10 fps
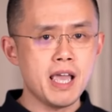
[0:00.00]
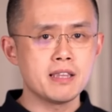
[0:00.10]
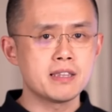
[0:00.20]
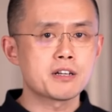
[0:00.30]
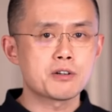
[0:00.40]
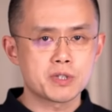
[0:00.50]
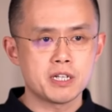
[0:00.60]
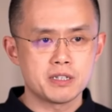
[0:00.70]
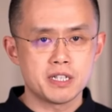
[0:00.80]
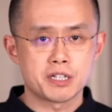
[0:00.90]
and there
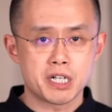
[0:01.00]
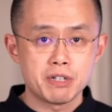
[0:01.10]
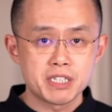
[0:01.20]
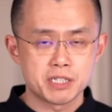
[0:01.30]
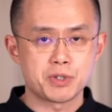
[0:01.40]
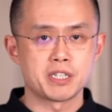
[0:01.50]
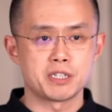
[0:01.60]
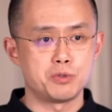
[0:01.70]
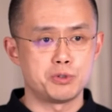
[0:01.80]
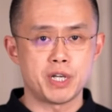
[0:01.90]
there are, there are currency
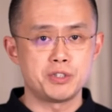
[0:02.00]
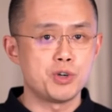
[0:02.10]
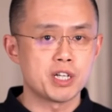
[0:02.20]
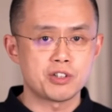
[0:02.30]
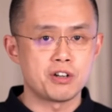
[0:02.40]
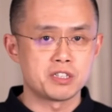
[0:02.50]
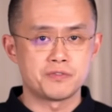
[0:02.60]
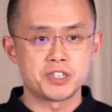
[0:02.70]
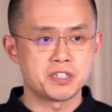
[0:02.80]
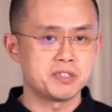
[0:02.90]
traders who trade U.S. dollars
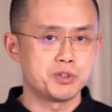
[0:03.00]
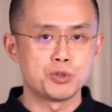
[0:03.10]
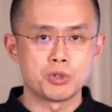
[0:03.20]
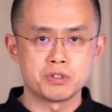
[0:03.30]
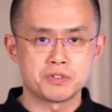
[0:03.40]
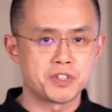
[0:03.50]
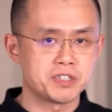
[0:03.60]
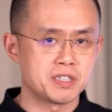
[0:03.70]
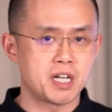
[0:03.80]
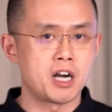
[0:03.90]
versus euros
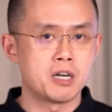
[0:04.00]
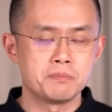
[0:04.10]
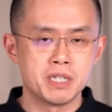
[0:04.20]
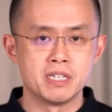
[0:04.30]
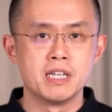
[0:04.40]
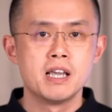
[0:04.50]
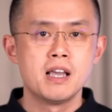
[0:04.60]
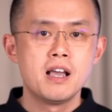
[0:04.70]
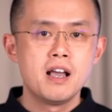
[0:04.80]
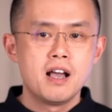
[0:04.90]
versus RMB.
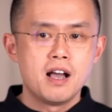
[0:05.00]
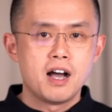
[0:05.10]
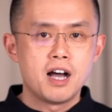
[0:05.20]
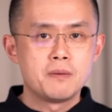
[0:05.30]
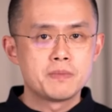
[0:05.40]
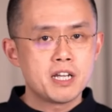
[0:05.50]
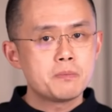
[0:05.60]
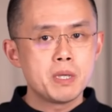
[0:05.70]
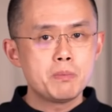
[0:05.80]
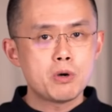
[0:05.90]
Um, there
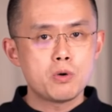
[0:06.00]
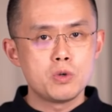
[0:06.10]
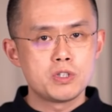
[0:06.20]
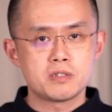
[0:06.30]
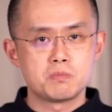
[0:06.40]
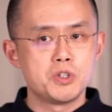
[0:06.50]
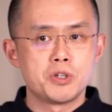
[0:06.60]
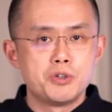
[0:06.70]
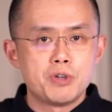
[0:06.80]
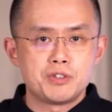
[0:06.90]
are people who just you
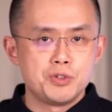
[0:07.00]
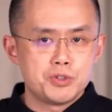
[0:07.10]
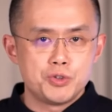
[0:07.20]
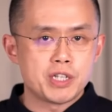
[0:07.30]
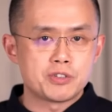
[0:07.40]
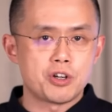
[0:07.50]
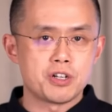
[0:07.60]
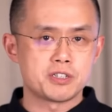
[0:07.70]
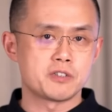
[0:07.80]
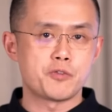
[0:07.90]
know US, use US
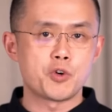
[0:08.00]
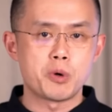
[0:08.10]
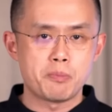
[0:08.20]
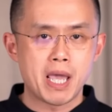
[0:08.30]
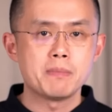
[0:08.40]
dollars as a form of